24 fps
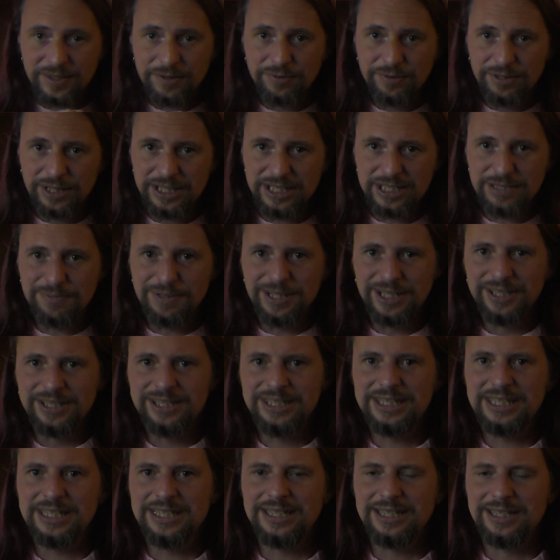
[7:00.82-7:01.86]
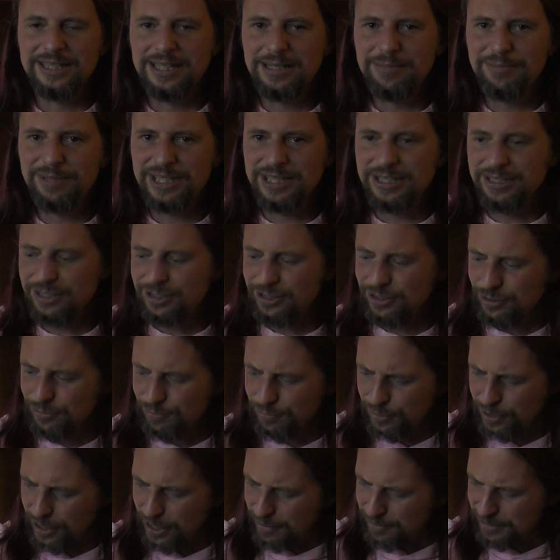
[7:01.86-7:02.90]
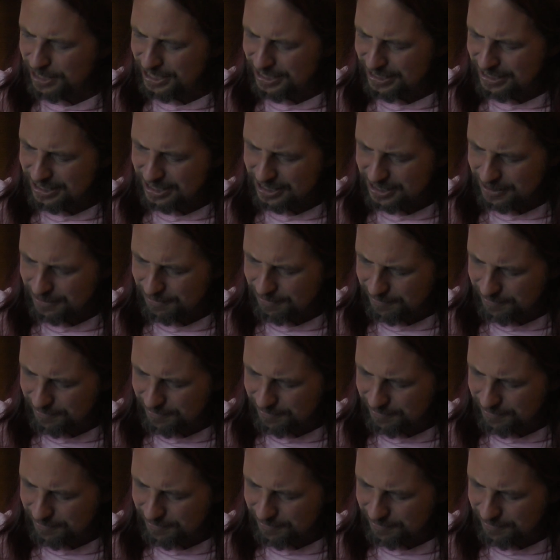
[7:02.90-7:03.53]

What I smell is that the lemon is too prominent.